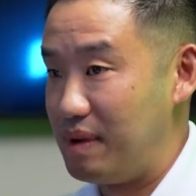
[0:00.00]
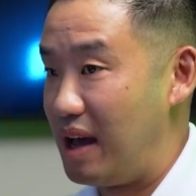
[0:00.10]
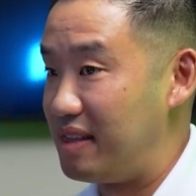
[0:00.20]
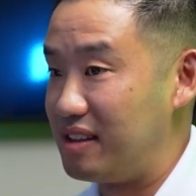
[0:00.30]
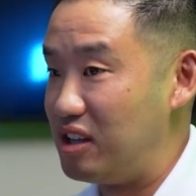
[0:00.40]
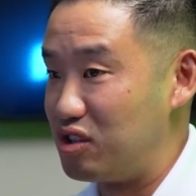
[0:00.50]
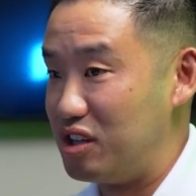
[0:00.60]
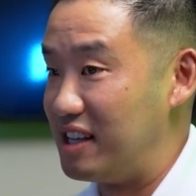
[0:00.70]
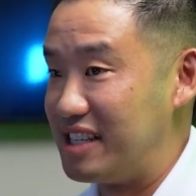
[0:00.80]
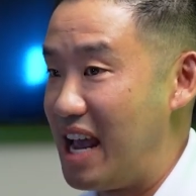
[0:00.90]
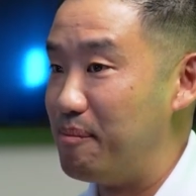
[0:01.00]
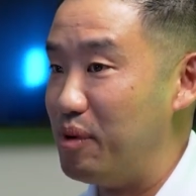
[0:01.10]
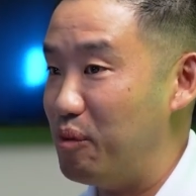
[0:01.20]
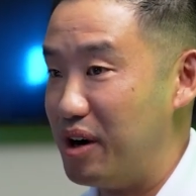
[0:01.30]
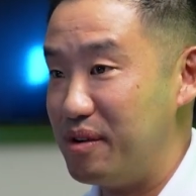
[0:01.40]
I think there's an
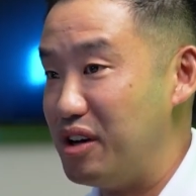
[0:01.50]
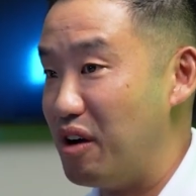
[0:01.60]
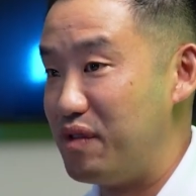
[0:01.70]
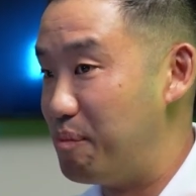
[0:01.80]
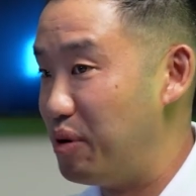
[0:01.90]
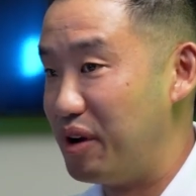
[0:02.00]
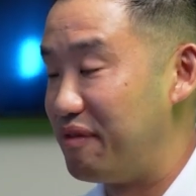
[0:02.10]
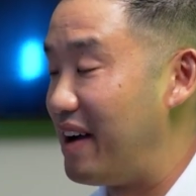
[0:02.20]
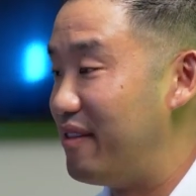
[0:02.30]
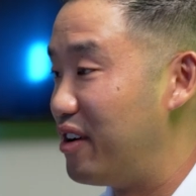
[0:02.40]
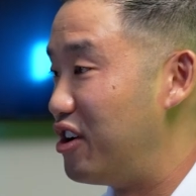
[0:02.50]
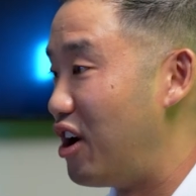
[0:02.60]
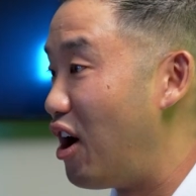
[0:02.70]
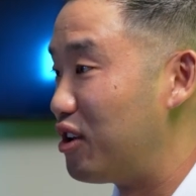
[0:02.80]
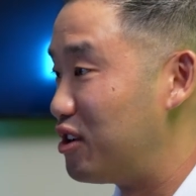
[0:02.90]
example where, if you put
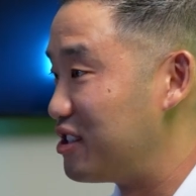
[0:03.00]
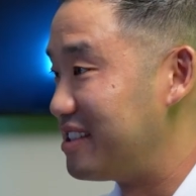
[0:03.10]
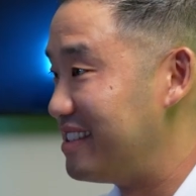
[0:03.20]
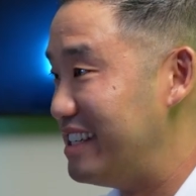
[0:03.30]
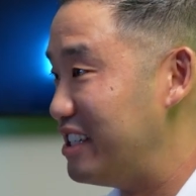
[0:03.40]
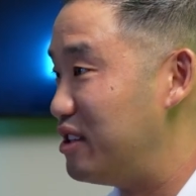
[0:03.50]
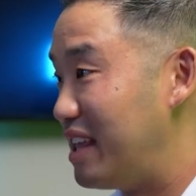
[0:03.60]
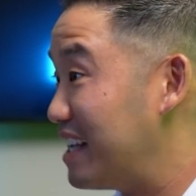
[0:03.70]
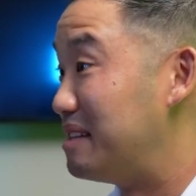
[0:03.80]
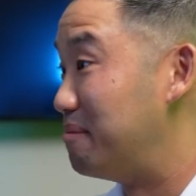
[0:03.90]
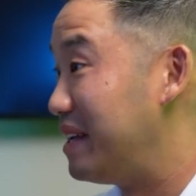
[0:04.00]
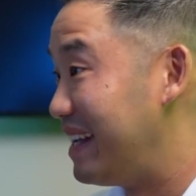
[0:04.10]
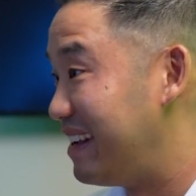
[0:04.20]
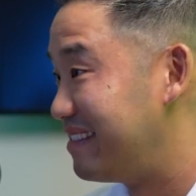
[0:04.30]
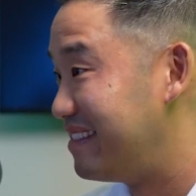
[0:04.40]
$500 into the
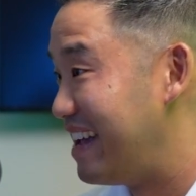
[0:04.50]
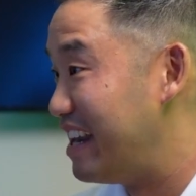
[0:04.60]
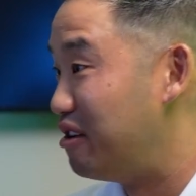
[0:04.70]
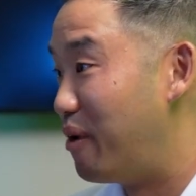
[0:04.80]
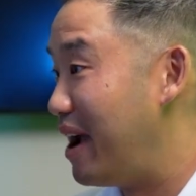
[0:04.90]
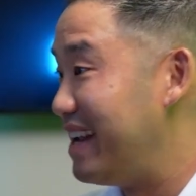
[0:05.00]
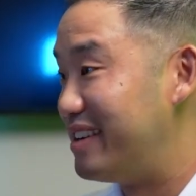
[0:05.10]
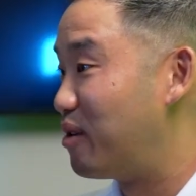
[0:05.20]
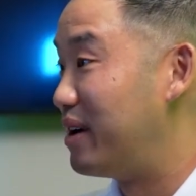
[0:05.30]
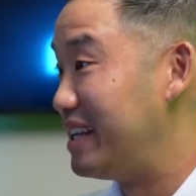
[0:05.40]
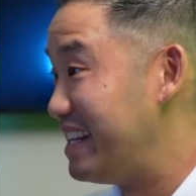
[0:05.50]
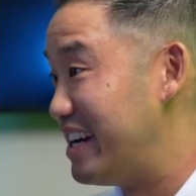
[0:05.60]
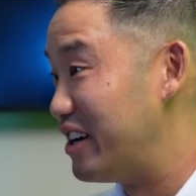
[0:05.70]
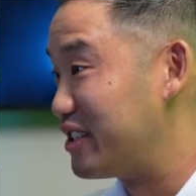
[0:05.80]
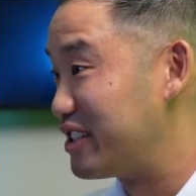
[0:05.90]
S&P and you wait 20
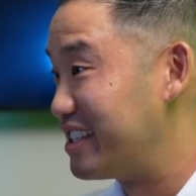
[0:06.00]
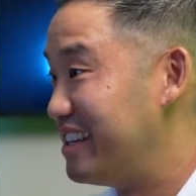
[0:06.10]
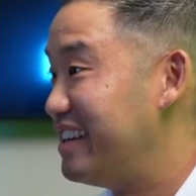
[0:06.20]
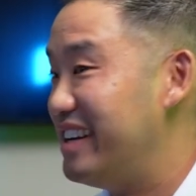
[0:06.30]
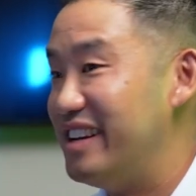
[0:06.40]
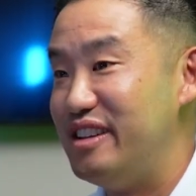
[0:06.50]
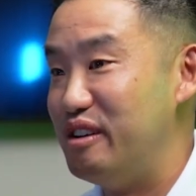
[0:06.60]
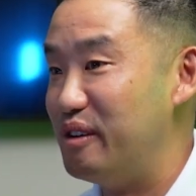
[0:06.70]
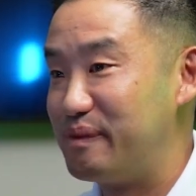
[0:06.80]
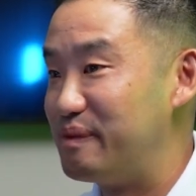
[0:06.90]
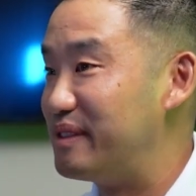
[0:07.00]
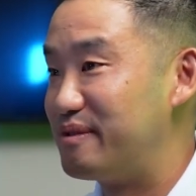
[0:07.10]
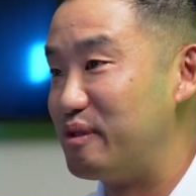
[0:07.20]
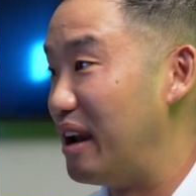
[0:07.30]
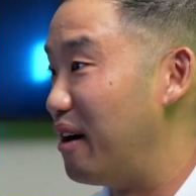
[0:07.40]
years, you
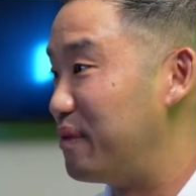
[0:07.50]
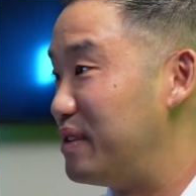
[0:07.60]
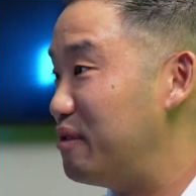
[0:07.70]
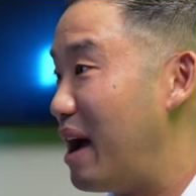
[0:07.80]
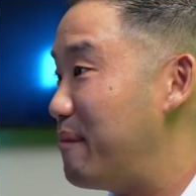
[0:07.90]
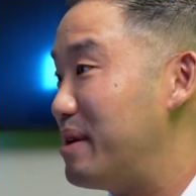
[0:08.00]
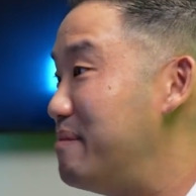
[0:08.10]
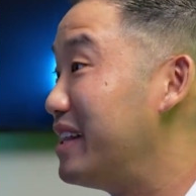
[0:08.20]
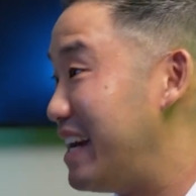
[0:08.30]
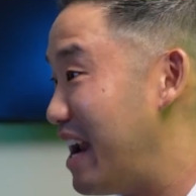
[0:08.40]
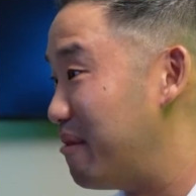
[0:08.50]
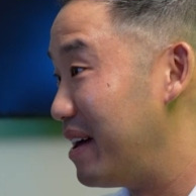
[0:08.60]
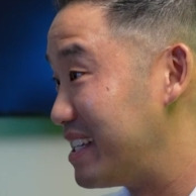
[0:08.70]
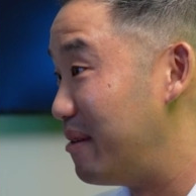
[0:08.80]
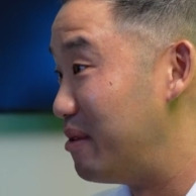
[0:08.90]
will have be a millionaire
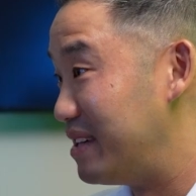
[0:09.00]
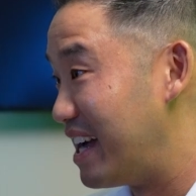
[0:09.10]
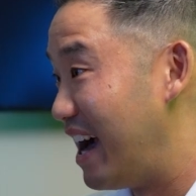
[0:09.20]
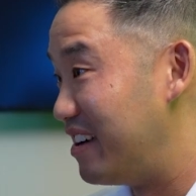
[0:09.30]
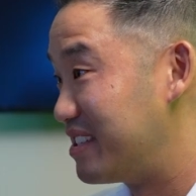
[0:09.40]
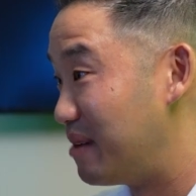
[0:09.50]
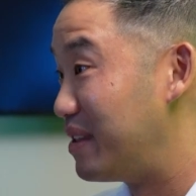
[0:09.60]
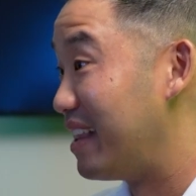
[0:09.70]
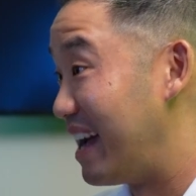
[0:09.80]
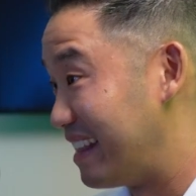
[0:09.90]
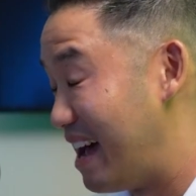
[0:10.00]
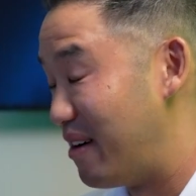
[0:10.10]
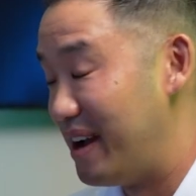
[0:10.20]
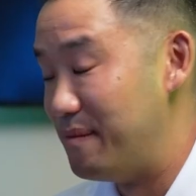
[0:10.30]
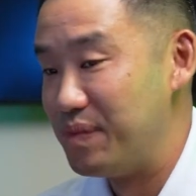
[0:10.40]
by the time you retire, something like that,
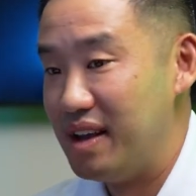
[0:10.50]
right?